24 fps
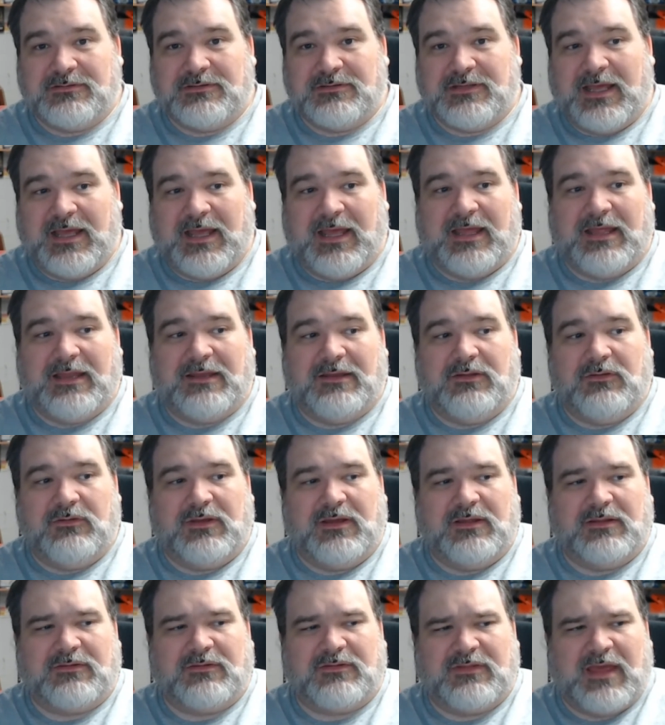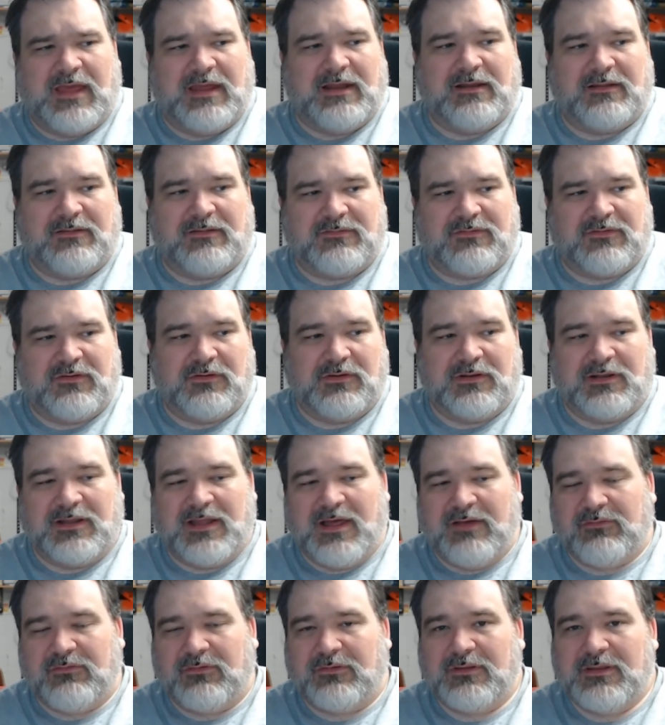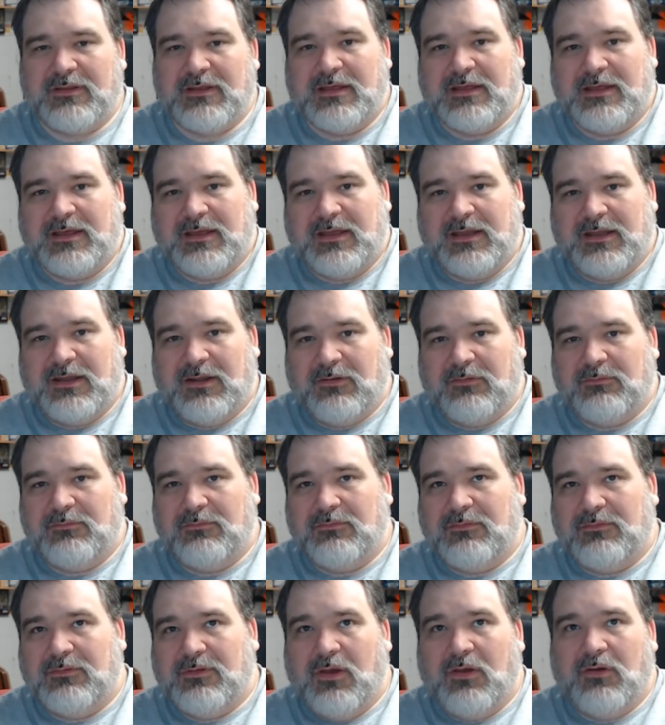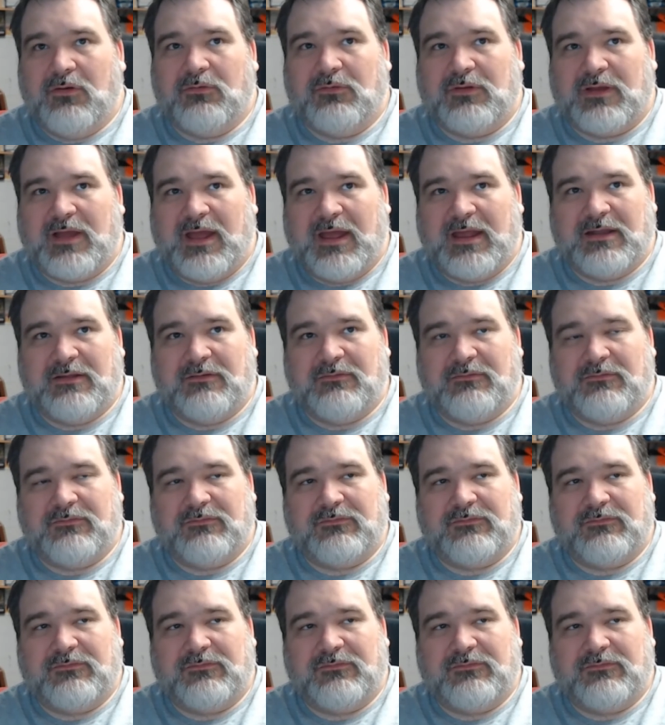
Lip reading: and you get to a certain level, no kind of